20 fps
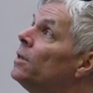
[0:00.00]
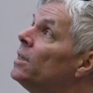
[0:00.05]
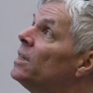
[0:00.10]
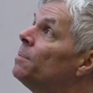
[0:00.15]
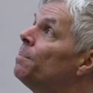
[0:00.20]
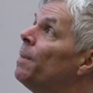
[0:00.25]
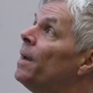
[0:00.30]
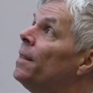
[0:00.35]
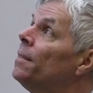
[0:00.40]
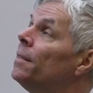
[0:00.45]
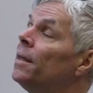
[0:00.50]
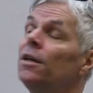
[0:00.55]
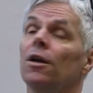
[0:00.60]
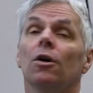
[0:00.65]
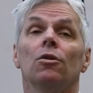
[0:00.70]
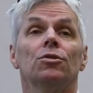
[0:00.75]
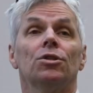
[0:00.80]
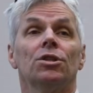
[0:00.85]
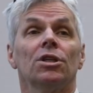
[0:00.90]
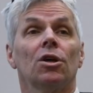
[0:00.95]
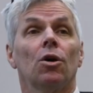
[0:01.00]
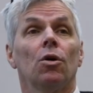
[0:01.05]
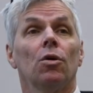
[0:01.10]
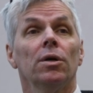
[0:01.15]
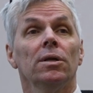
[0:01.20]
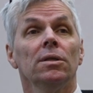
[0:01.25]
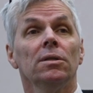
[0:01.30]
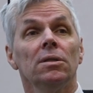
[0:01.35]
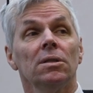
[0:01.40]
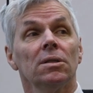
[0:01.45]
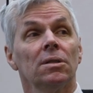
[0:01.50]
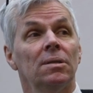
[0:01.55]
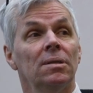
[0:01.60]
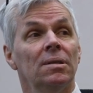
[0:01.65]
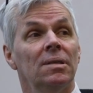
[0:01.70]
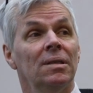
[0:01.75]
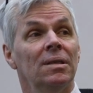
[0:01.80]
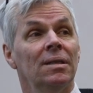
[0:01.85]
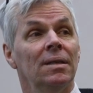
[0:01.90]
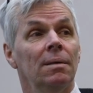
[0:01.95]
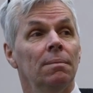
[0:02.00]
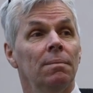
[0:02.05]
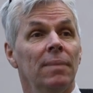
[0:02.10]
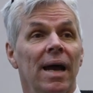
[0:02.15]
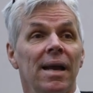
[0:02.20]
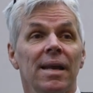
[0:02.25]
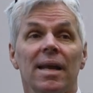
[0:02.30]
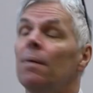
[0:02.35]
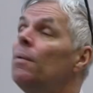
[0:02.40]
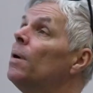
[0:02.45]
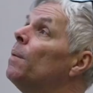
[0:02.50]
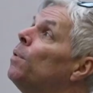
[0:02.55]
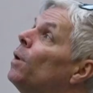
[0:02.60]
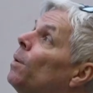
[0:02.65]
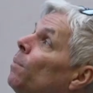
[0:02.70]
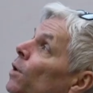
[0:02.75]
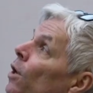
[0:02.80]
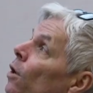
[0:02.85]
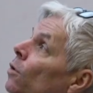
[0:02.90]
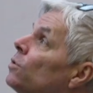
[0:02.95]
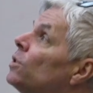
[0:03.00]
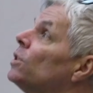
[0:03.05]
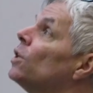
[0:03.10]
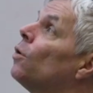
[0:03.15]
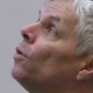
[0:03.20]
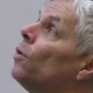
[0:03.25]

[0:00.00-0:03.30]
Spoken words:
to spend than notes and coins, and yet we put notes and